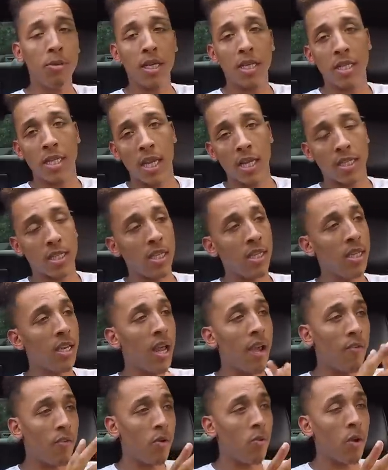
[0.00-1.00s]
being tested
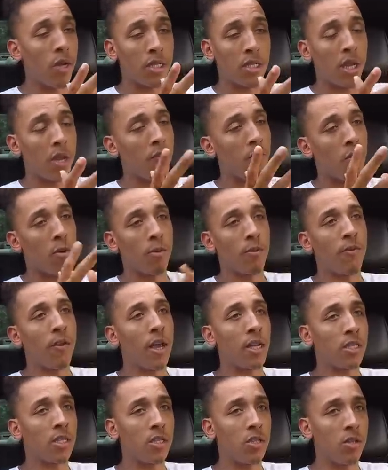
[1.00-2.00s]
in every way, shape, form, and
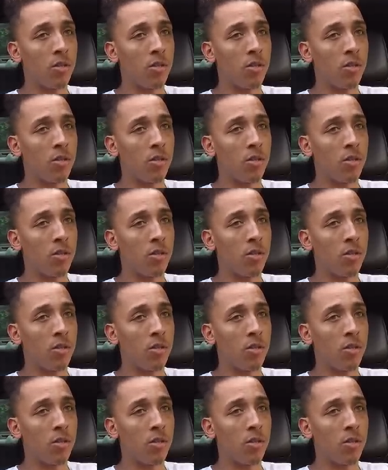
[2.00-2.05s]
fashion.